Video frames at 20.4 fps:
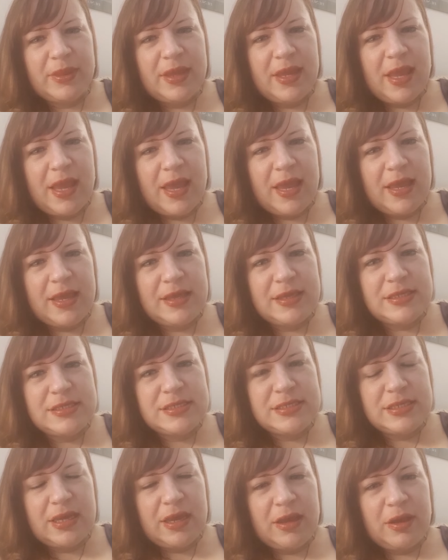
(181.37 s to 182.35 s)

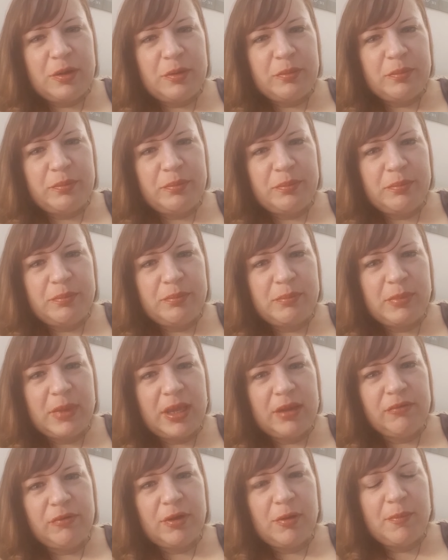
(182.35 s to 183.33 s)
And um, my
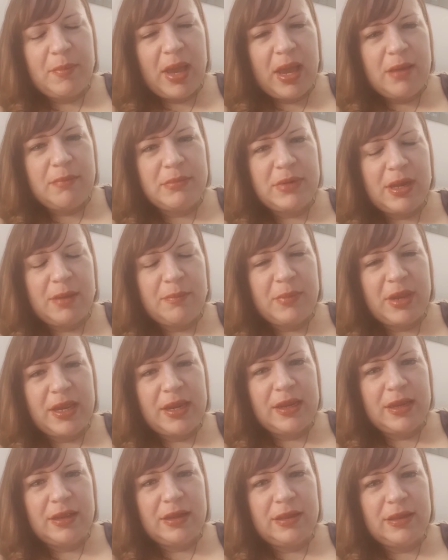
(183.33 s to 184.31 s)
real mom, not
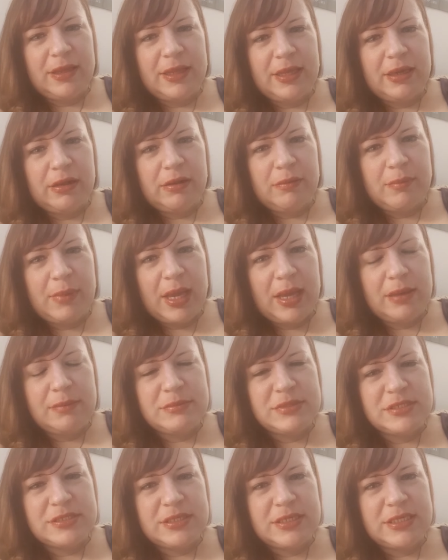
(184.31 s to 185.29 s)
my legal
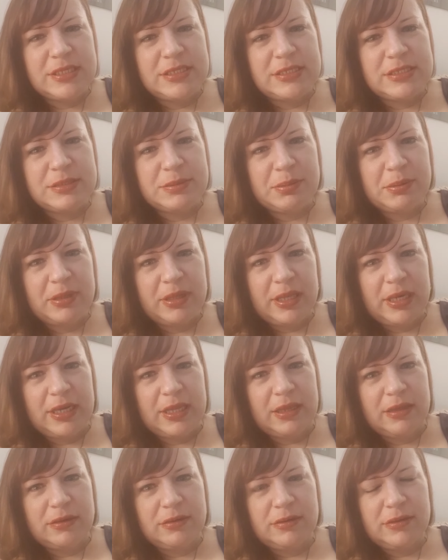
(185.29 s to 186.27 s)
mom's, is
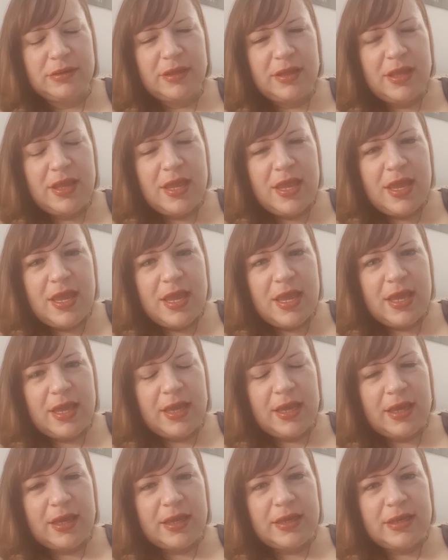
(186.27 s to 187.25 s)
Pleiadian.
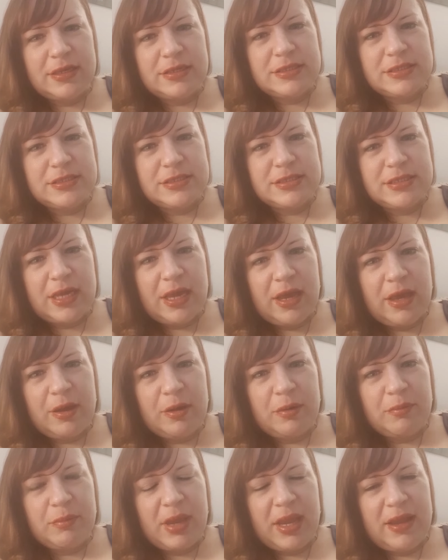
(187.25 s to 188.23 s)
And
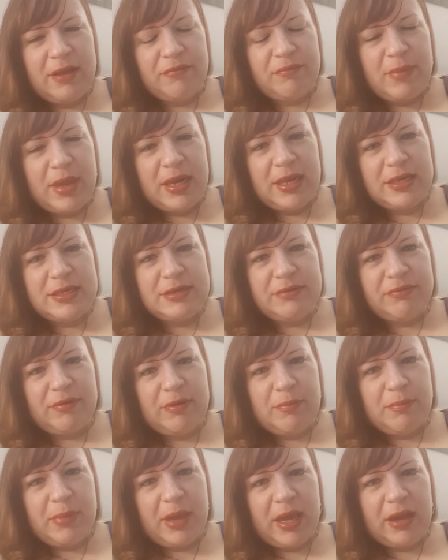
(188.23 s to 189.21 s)
um, I have many
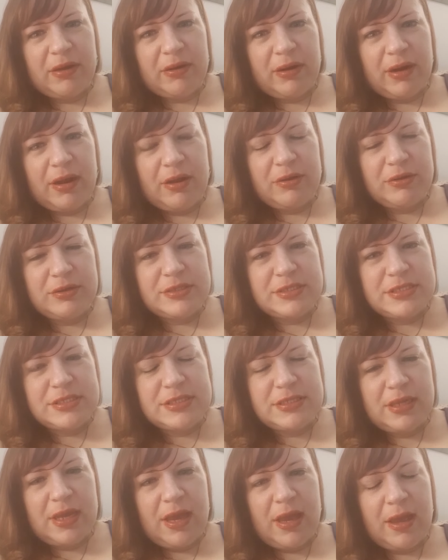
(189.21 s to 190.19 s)
different
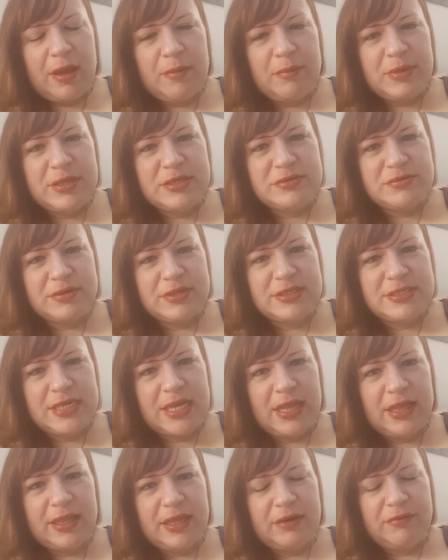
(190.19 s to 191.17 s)
backgrounds um, as far as
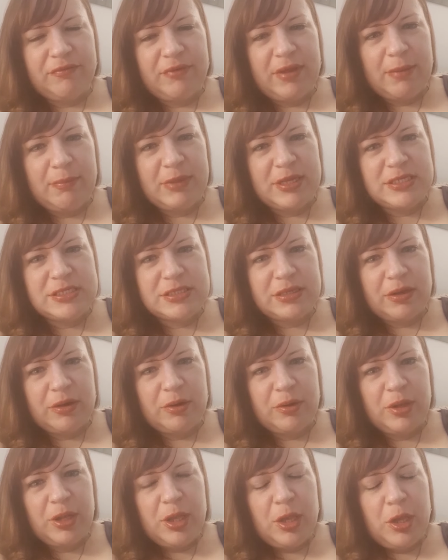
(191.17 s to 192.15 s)
alien families
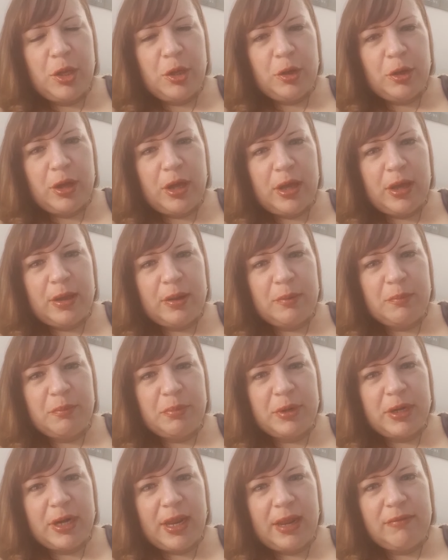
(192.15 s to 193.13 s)
go. Um,
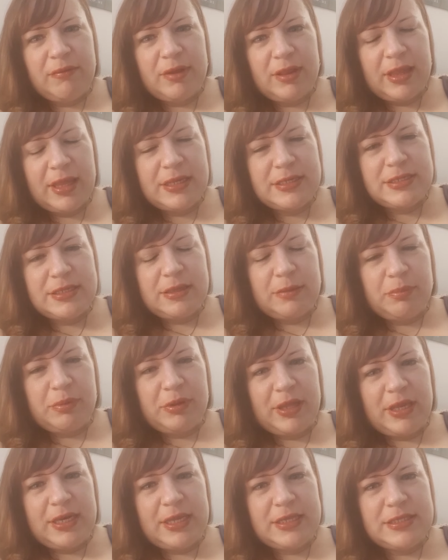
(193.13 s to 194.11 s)
but I relate to the
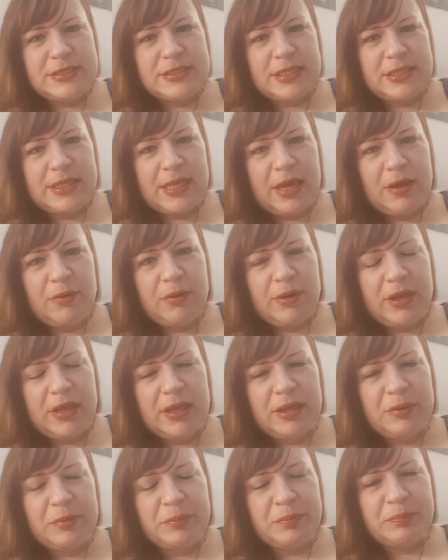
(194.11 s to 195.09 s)
Pleiadians in that
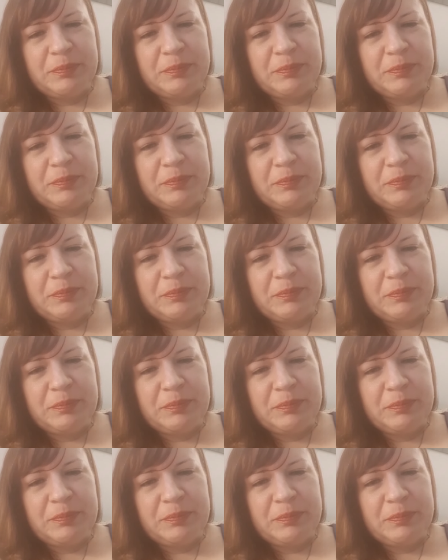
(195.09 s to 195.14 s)
way.